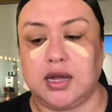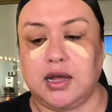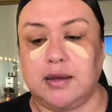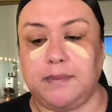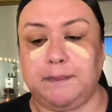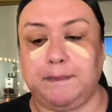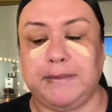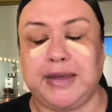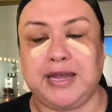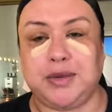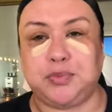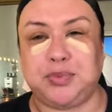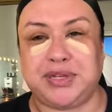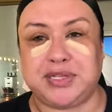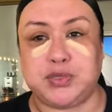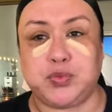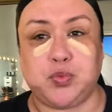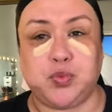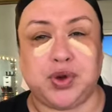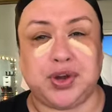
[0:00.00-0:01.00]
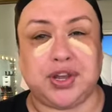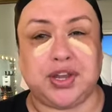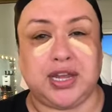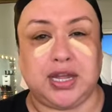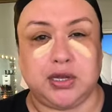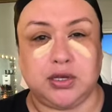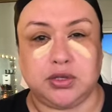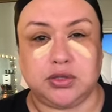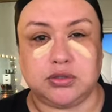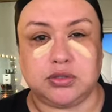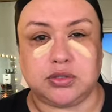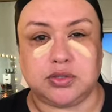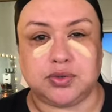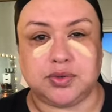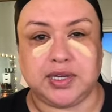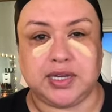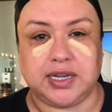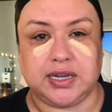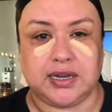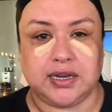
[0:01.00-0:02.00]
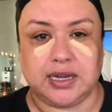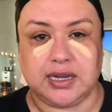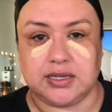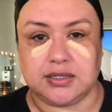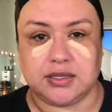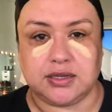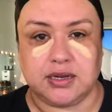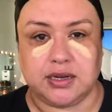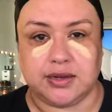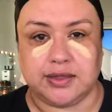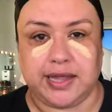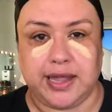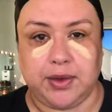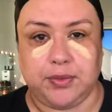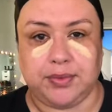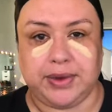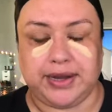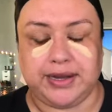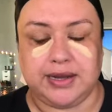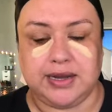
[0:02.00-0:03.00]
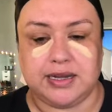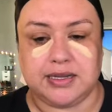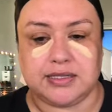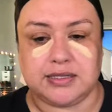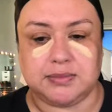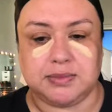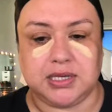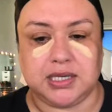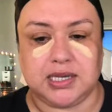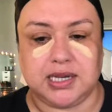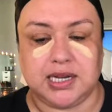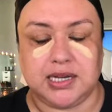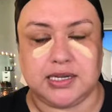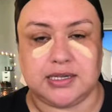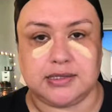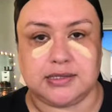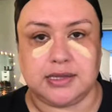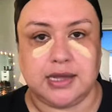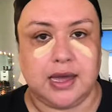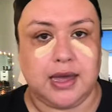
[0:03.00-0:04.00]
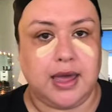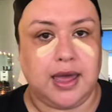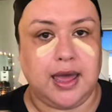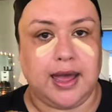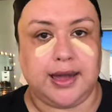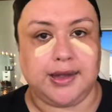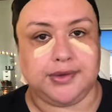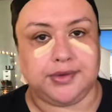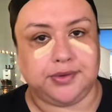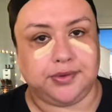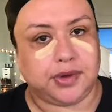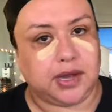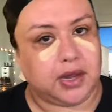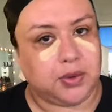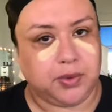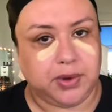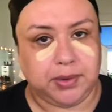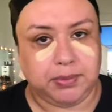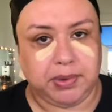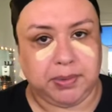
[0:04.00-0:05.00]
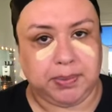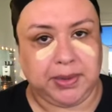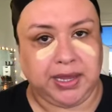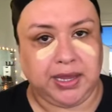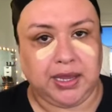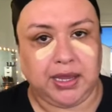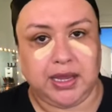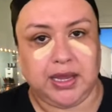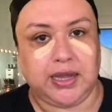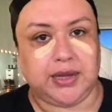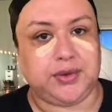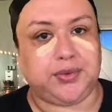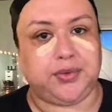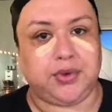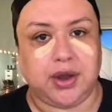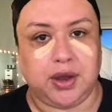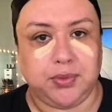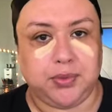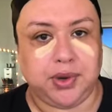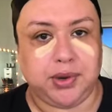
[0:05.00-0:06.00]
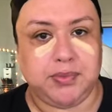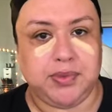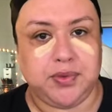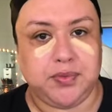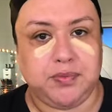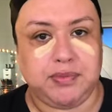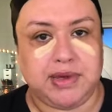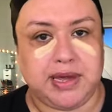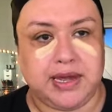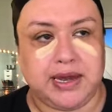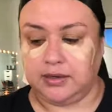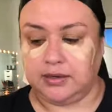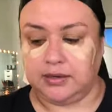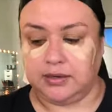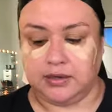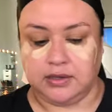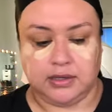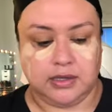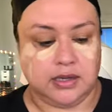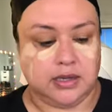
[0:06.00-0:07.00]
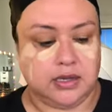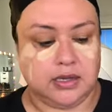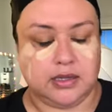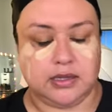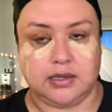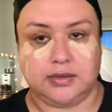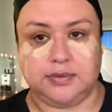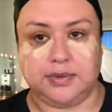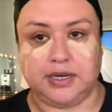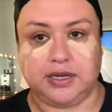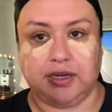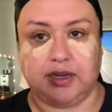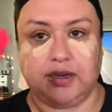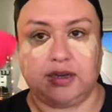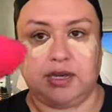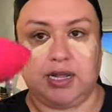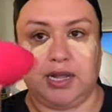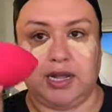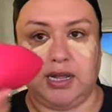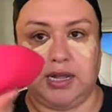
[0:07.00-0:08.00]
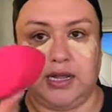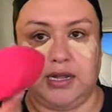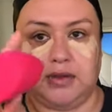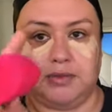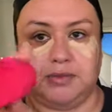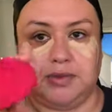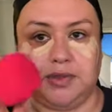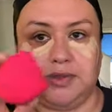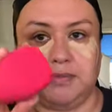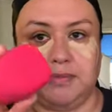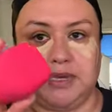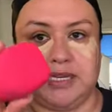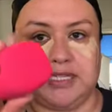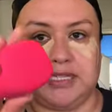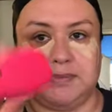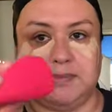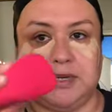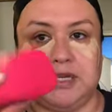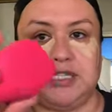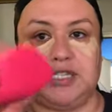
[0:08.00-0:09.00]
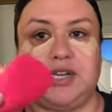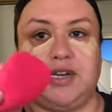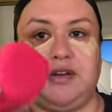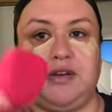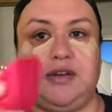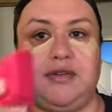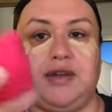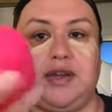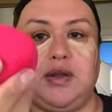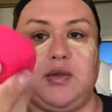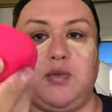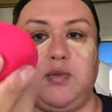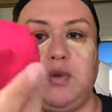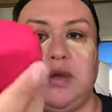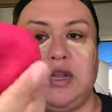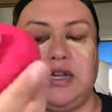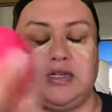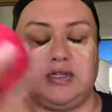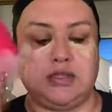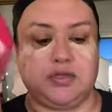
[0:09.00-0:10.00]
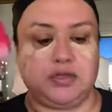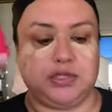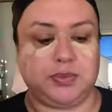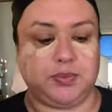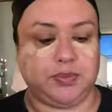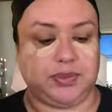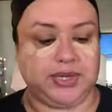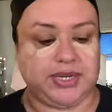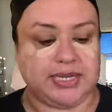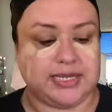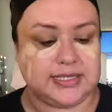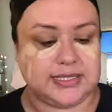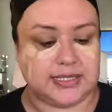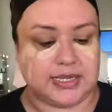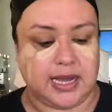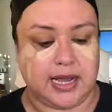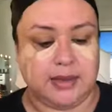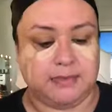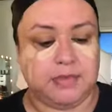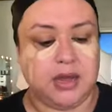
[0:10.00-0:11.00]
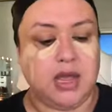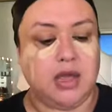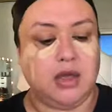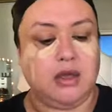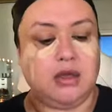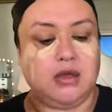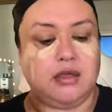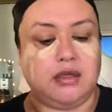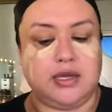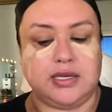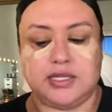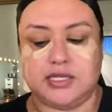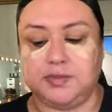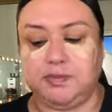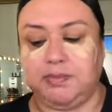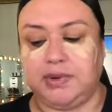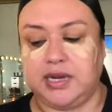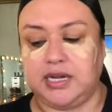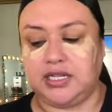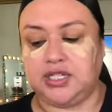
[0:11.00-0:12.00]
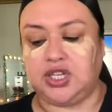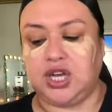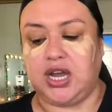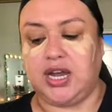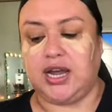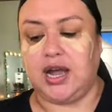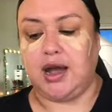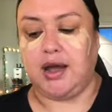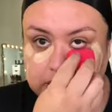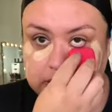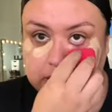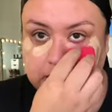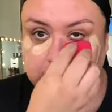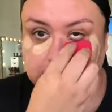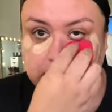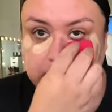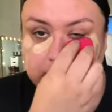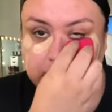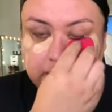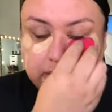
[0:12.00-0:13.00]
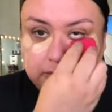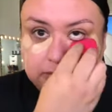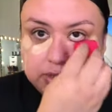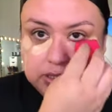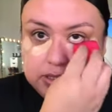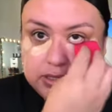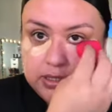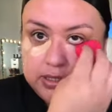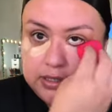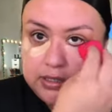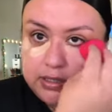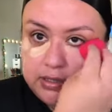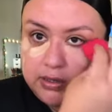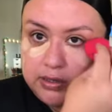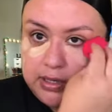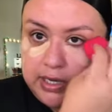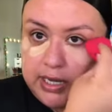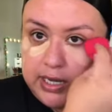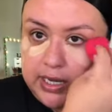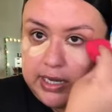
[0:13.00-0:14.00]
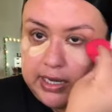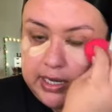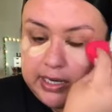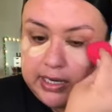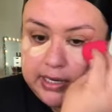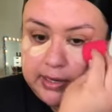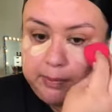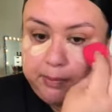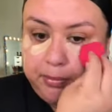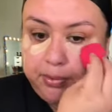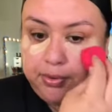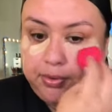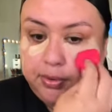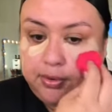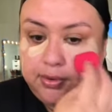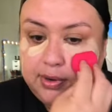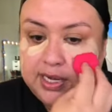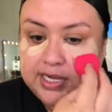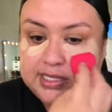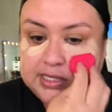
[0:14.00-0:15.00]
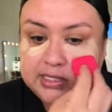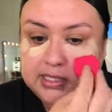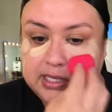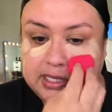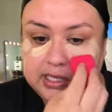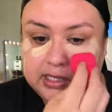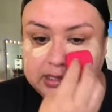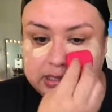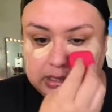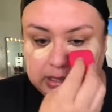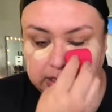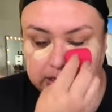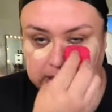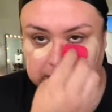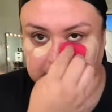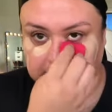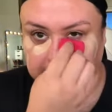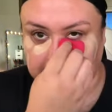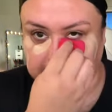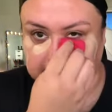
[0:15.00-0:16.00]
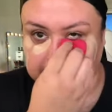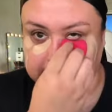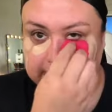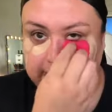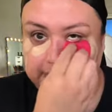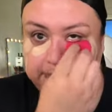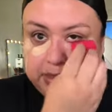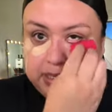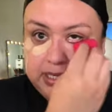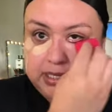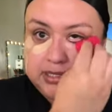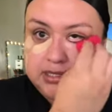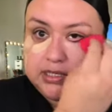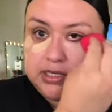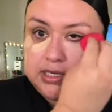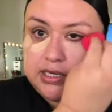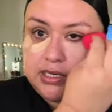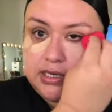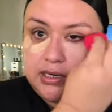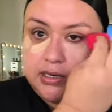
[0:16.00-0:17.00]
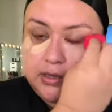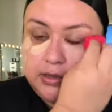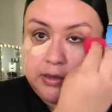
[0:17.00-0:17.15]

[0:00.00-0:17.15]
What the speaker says: makeup that's more yellow so it can cancel out that redness, because I do not want to be pink, I do not want to be red. Then I'm going to go ahead with my sponge. I already wet it, so it's pretty damp. This sponge I got, so I'm just going to go ahead and press it onto the skin as I blend it.